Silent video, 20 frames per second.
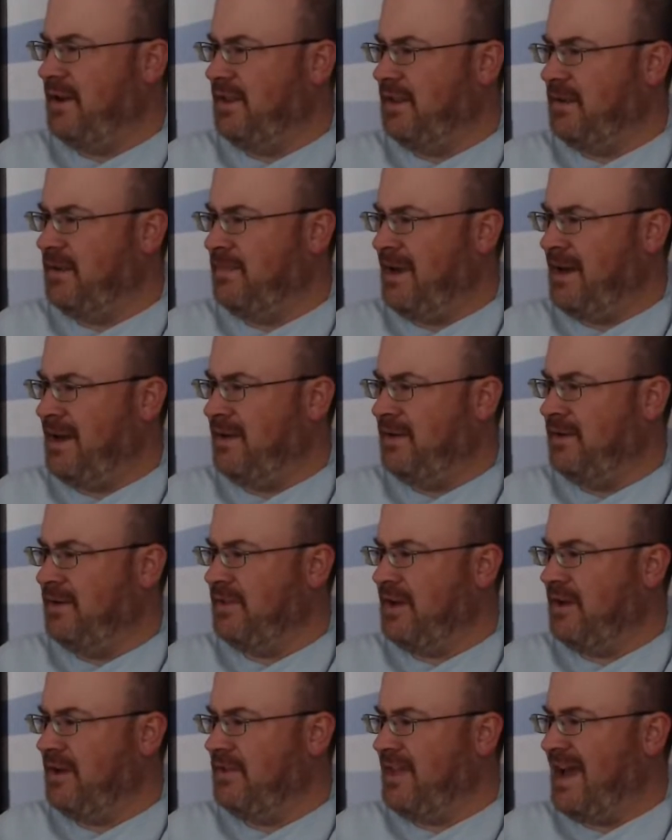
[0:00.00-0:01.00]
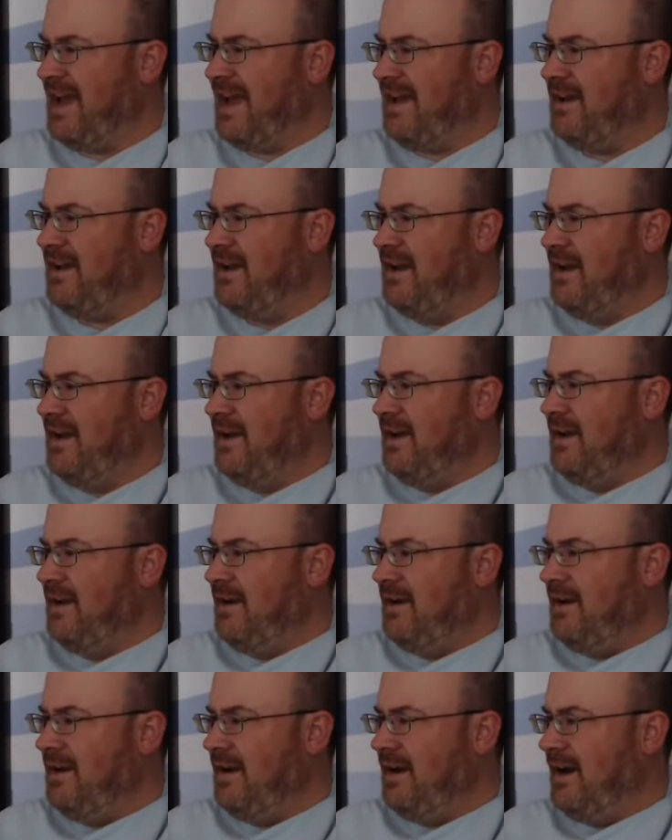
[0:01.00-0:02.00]
competitor there in that.
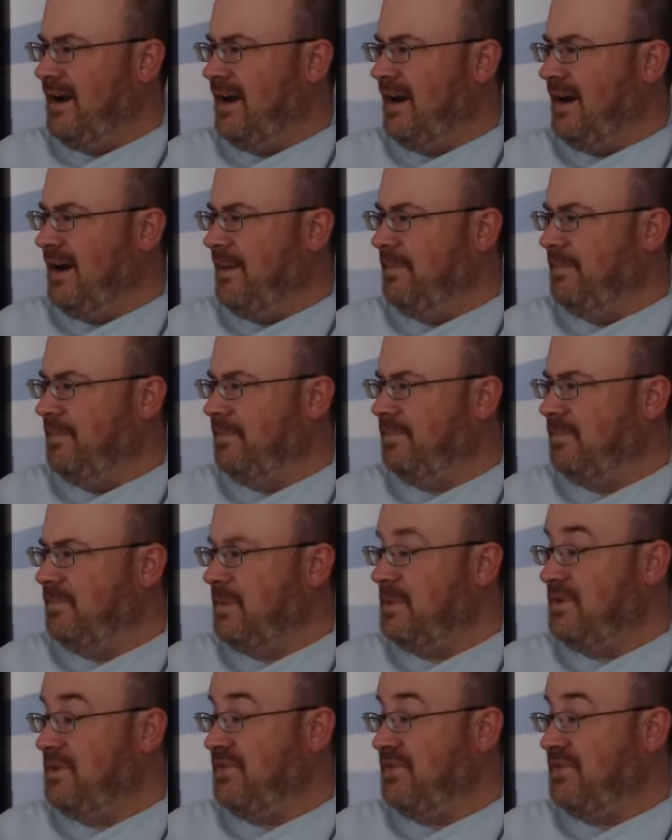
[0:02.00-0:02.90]
He'll be